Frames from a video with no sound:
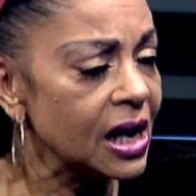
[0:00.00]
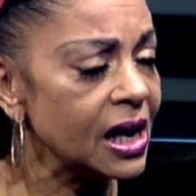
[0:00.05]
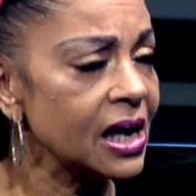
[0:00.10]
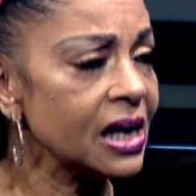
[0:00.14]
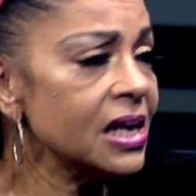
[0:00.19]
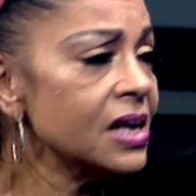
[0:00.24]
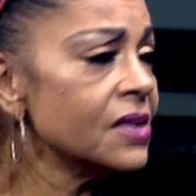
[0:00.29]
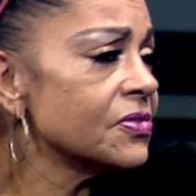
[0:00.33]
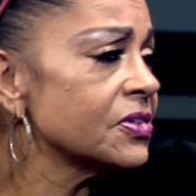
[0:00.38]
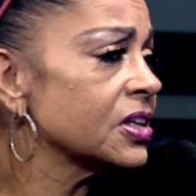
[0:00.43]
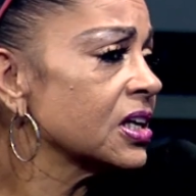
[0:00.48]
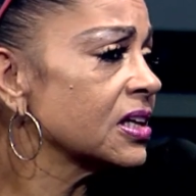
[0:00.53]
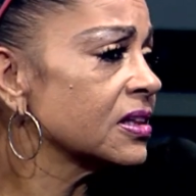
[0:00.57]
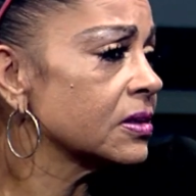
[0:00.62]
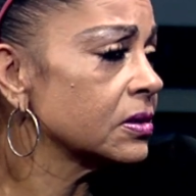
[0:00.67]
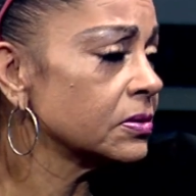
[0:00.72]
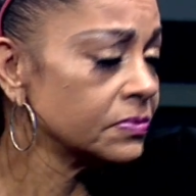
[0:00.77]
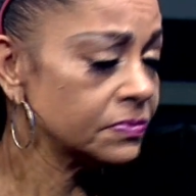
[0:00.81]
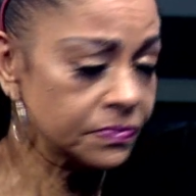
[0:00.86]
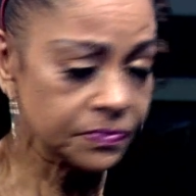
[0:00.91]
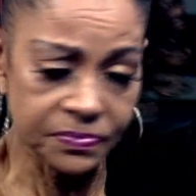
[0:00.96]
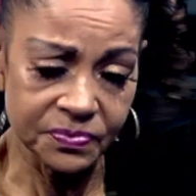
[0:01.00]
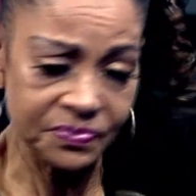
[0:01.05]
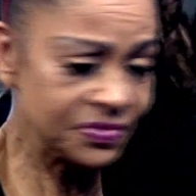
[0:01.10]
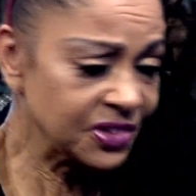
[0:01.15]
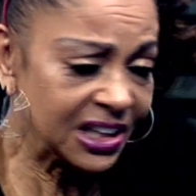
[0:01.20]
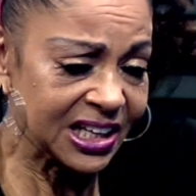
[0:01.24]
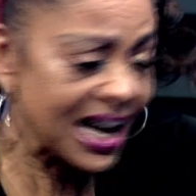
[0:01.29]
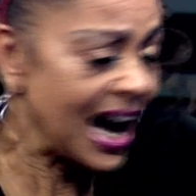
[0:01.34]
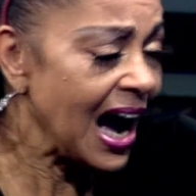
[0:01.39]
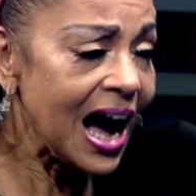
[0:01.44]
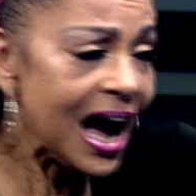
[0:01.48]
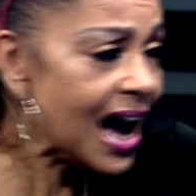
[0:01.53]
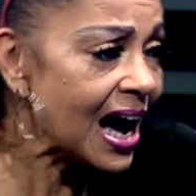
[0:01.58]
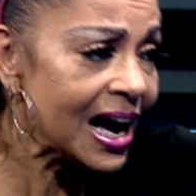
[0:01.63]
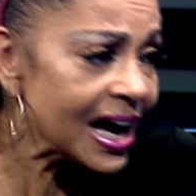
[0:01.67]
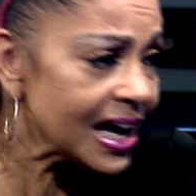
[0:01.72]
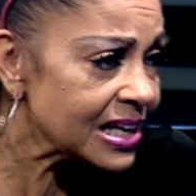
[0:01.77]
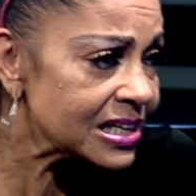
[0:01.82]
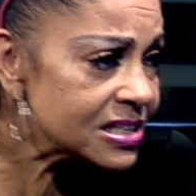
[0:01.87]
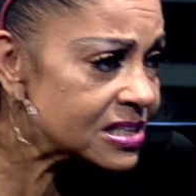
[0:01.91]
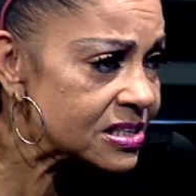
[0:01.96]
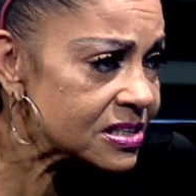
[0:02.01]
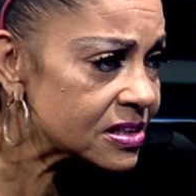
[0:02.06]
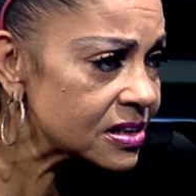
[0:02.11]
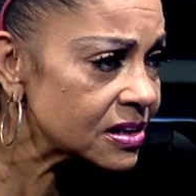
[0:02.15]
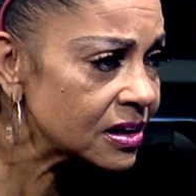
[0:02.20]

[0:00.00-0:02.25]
even in the guys'